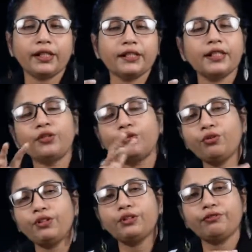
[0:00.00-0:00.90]
as I
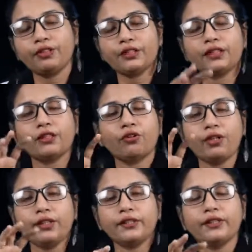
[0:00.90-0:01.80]
told in the first, that all
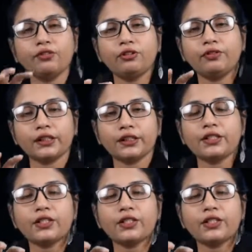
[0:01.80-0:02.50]
executive actions